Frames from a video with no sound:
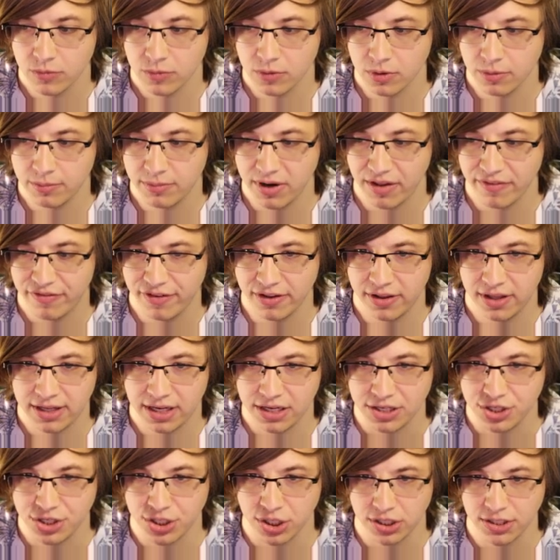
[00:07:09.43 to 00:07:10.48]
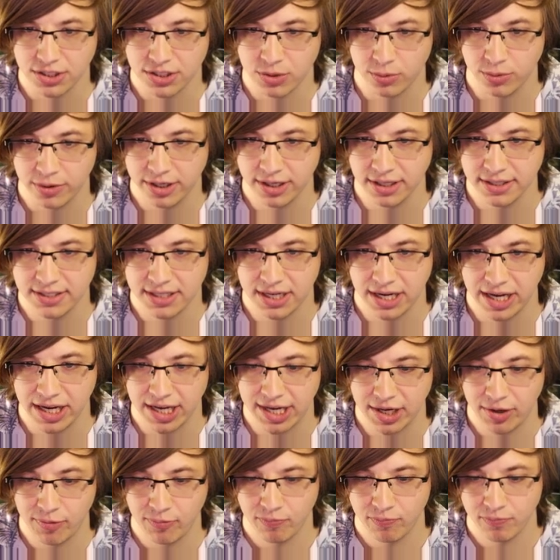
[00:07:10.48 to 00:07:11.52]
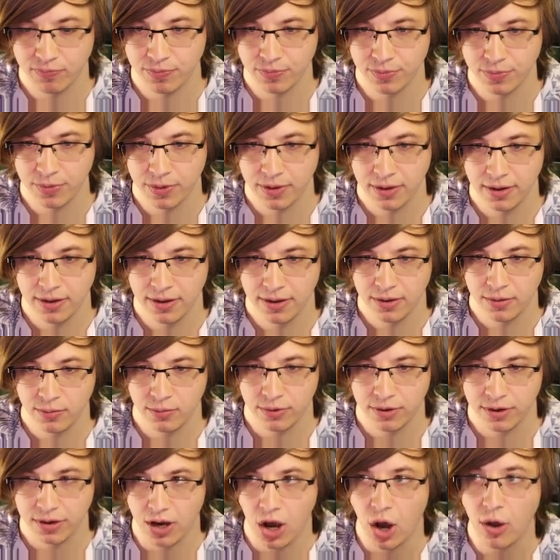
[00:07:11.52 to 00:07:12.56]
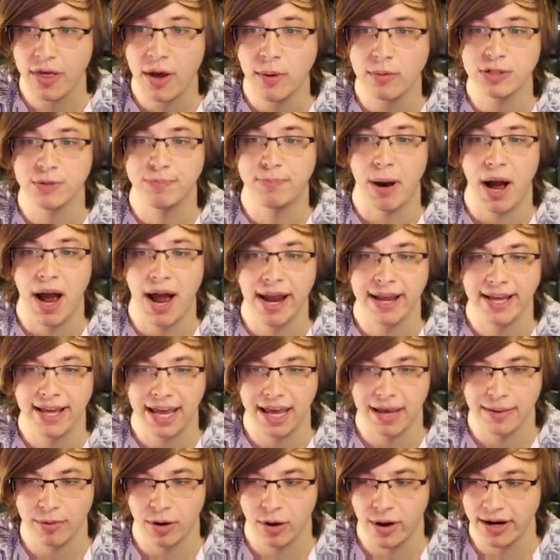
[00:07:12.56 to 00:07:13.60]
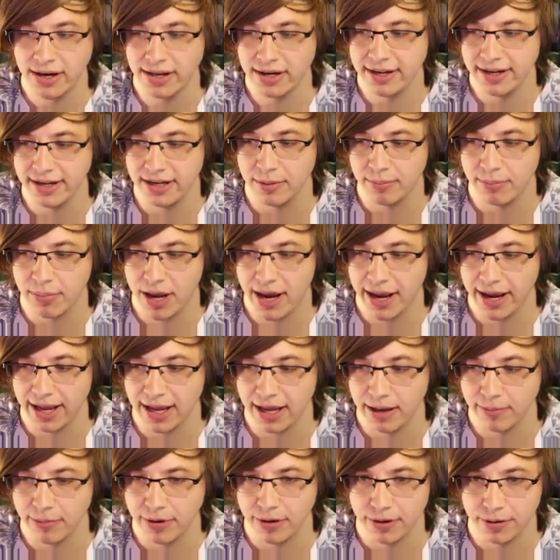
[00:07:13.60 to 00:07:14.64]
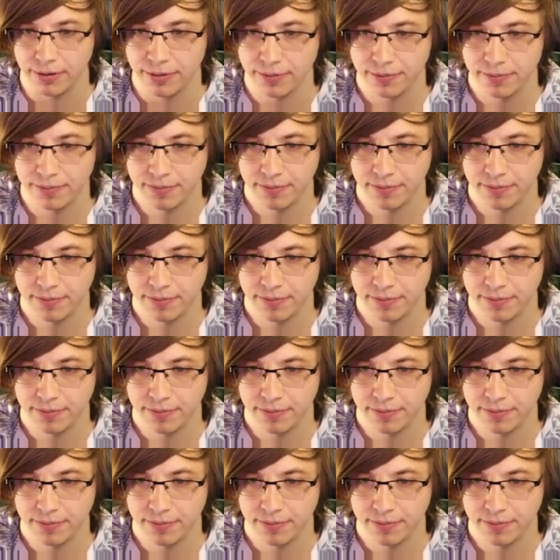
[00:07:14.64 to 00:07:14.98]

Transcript: But I feel like I should, so we're going to take... Oh, that was buying ammo. I didn't need to buy ammo.